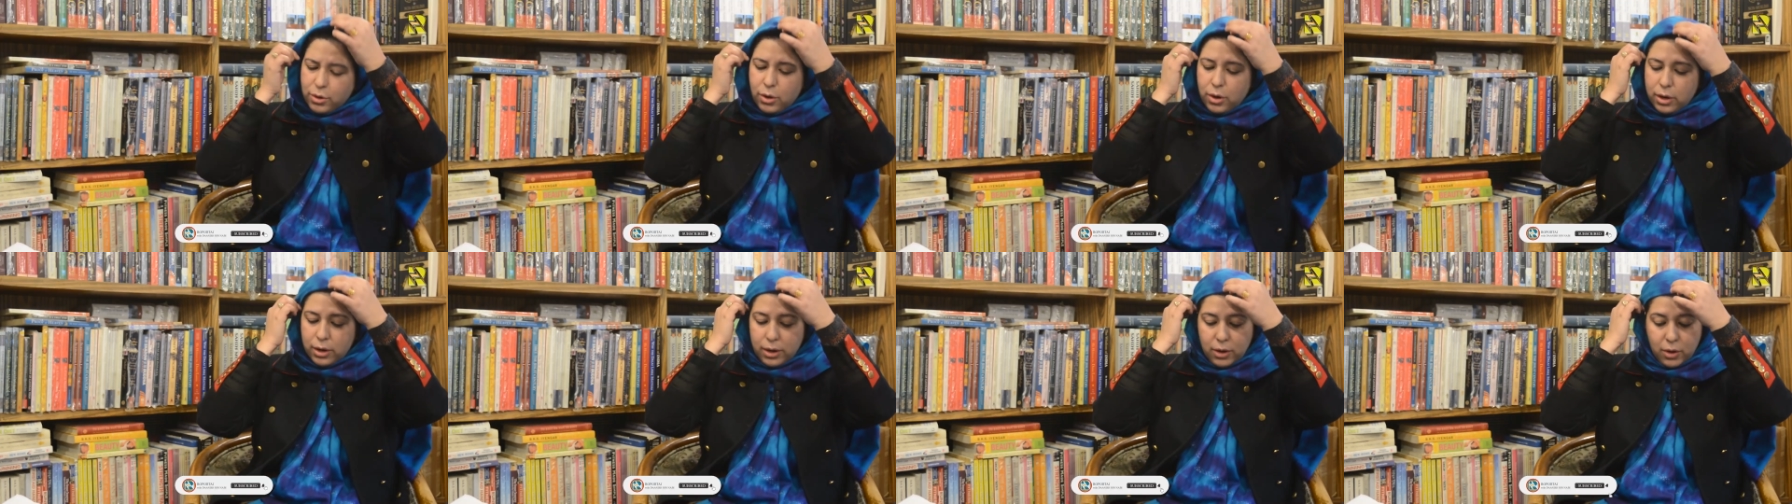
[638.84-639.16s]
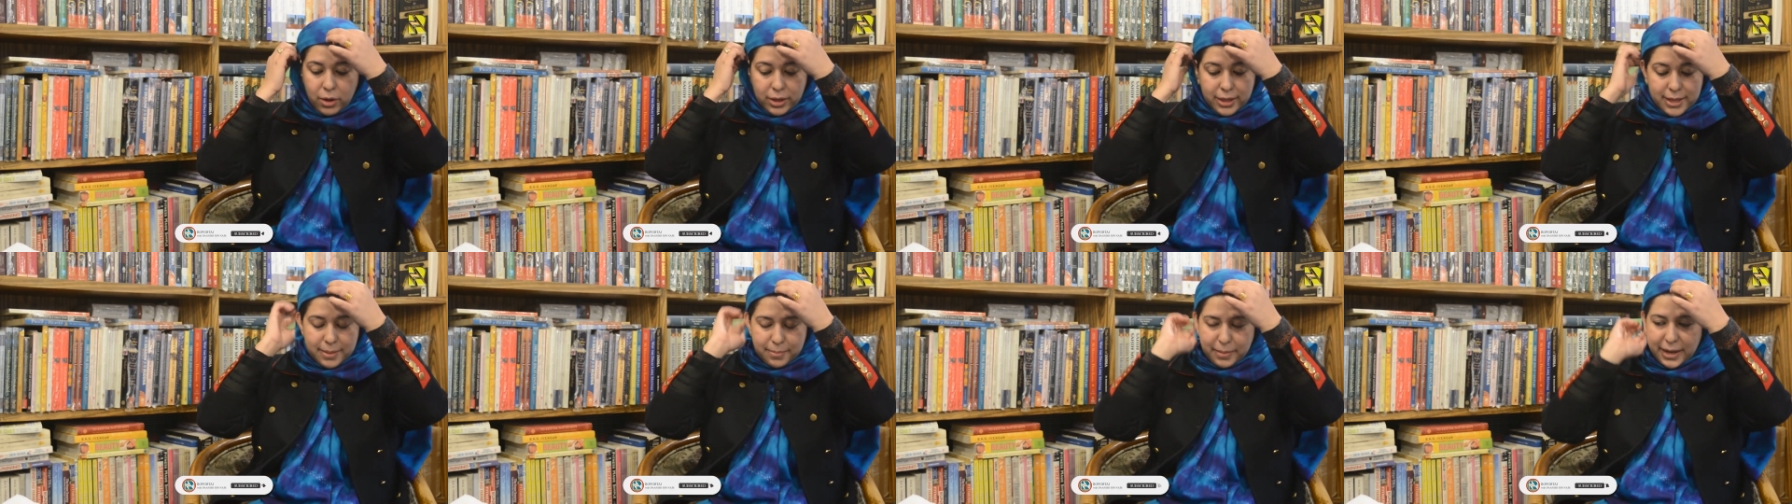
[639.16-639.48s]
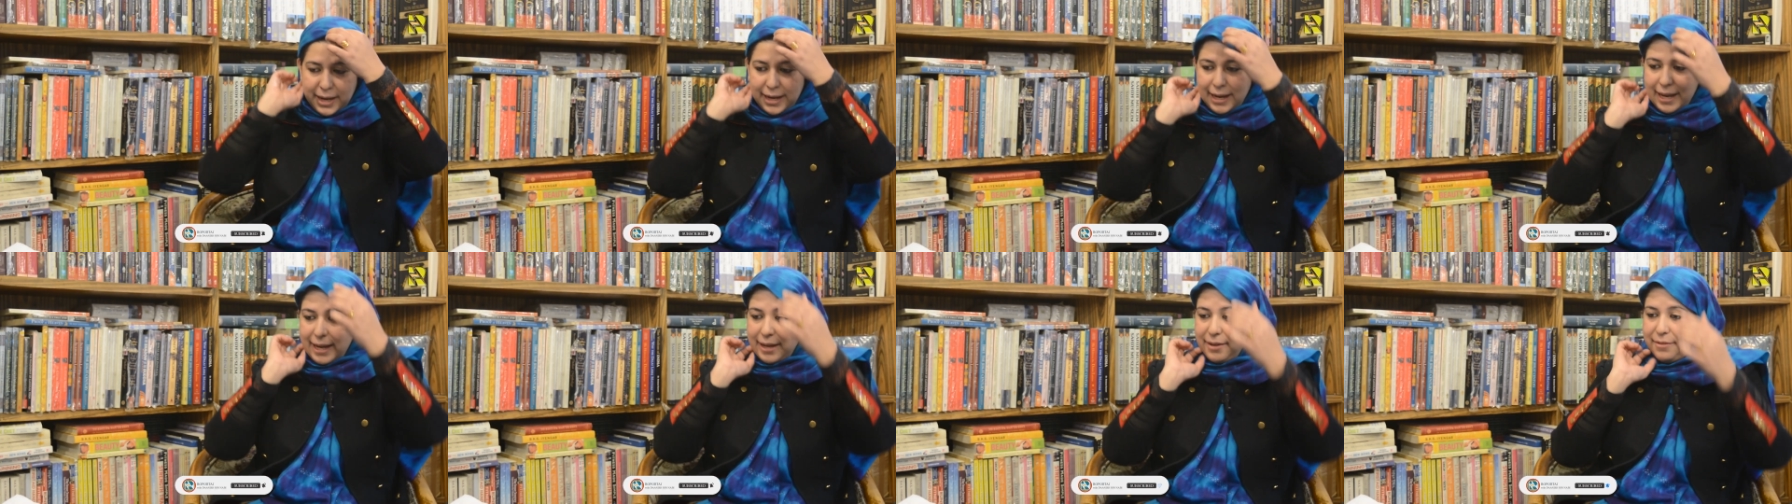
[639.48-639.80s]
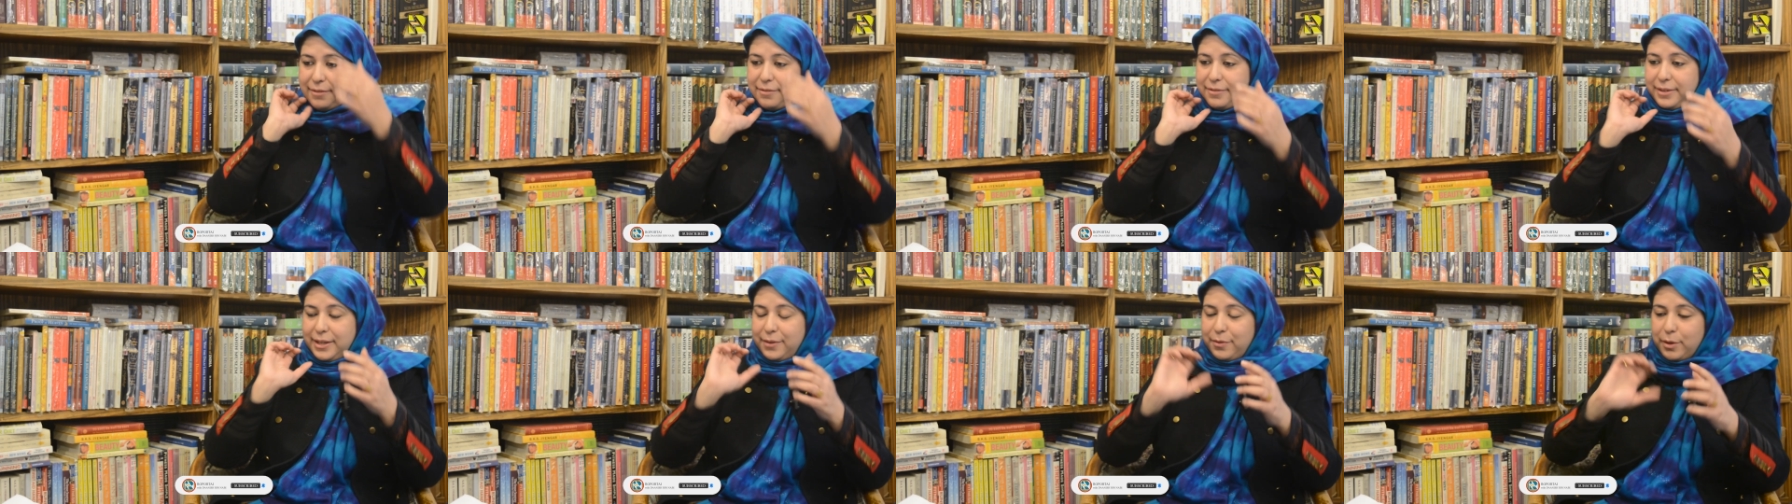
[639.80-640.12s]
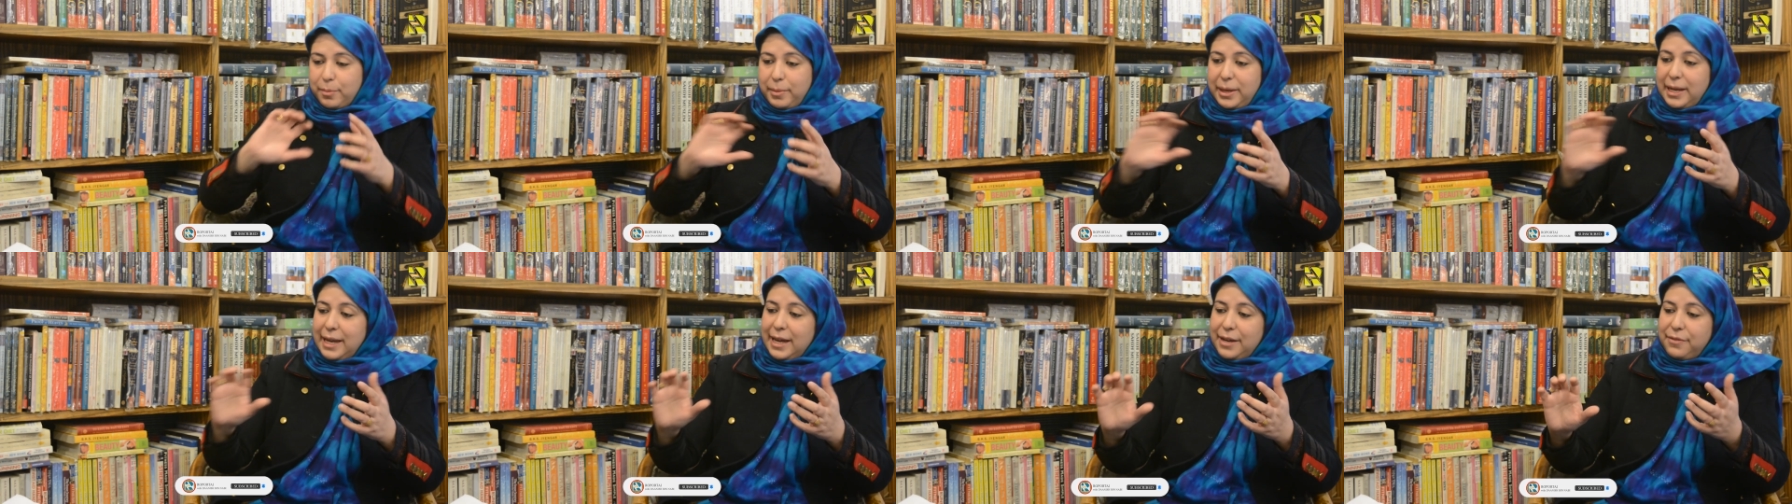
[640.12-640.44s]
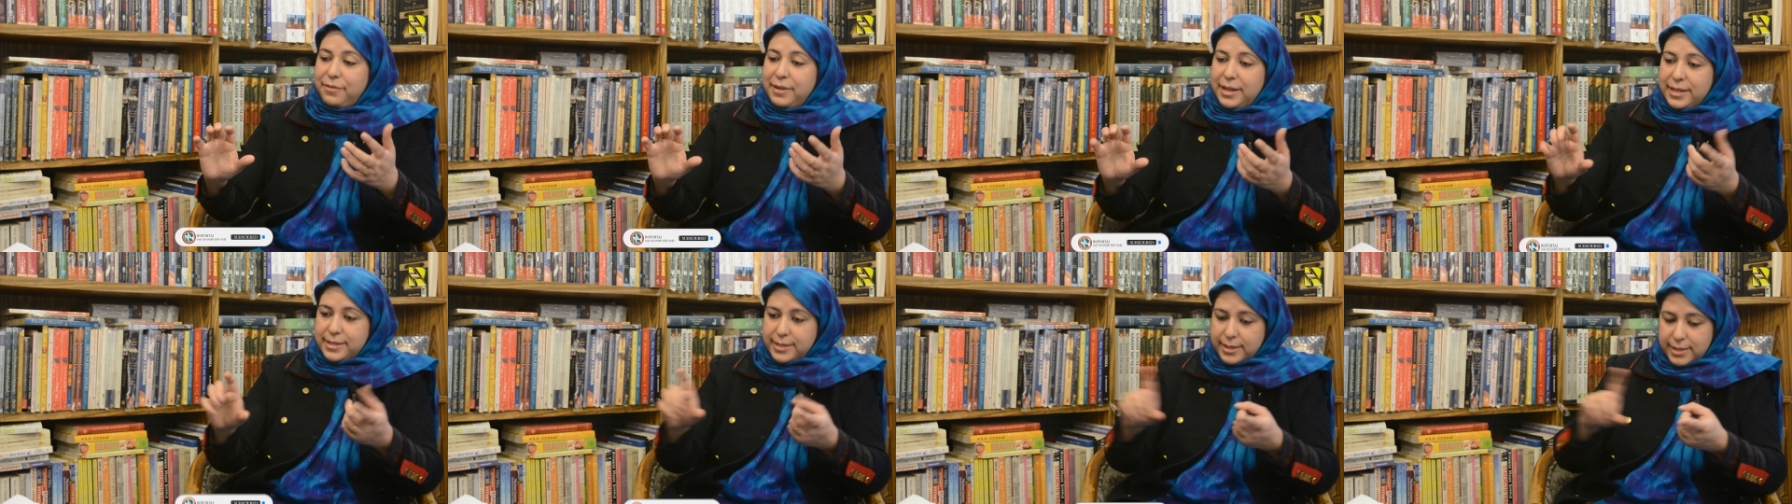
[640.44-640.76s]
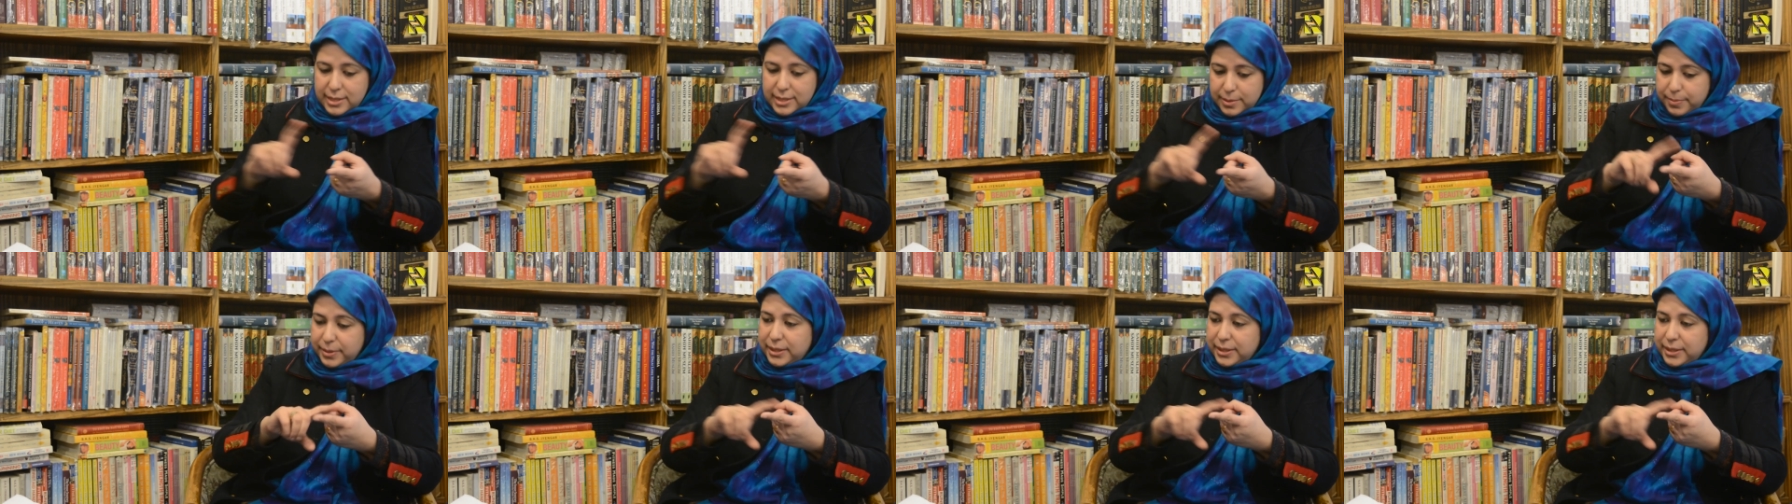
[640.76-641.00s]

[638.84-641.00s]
all along in my life, giving me life lessons.